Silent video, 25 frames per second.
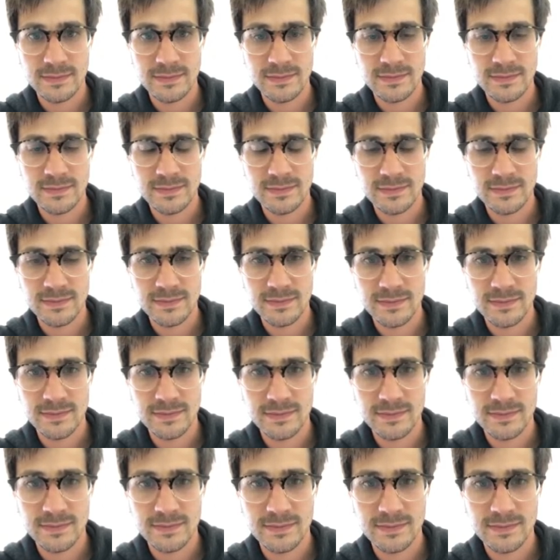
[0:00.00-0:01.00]

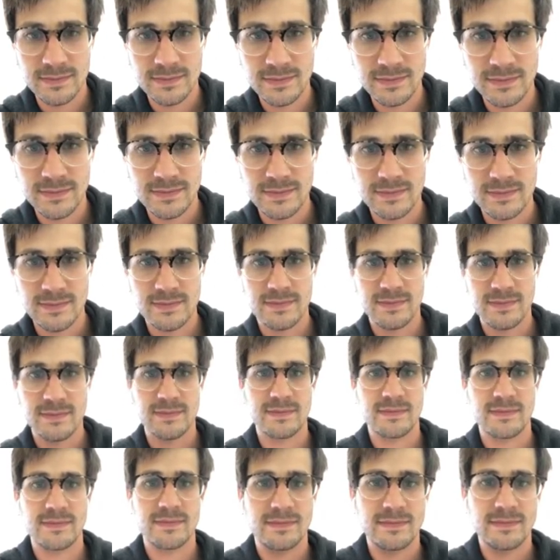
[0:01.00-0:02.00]

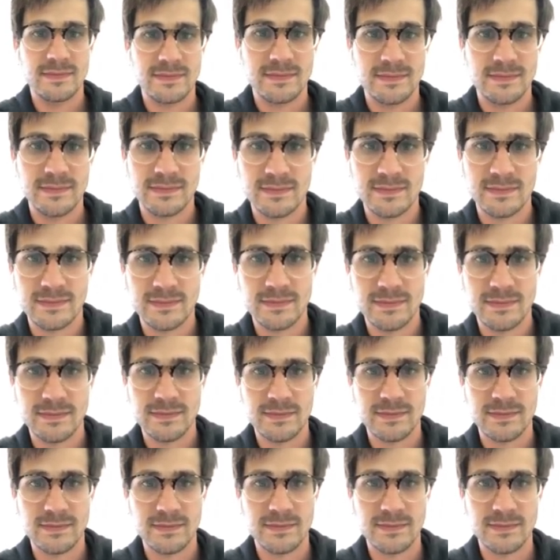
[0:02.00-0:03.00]

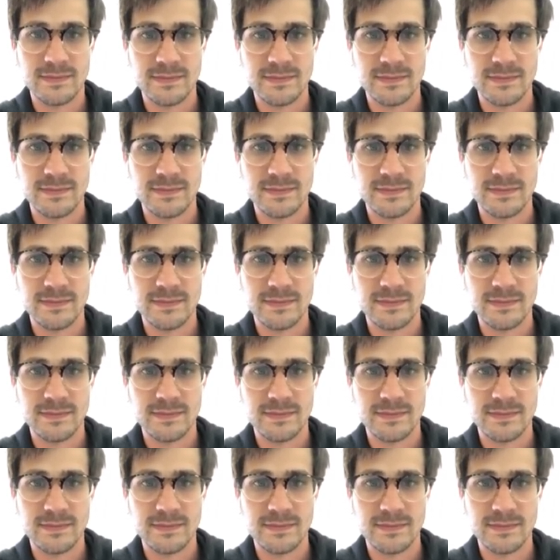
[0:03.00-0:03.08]
This person isn't speaking.